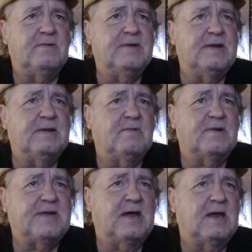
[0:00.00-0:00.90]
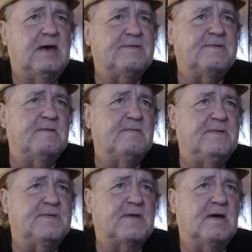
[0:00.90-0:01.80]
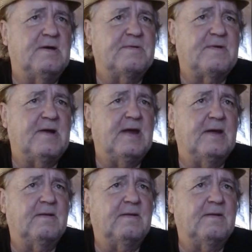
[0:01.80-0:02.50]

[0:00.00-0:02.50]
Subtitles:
You didn't want that last year of his contract.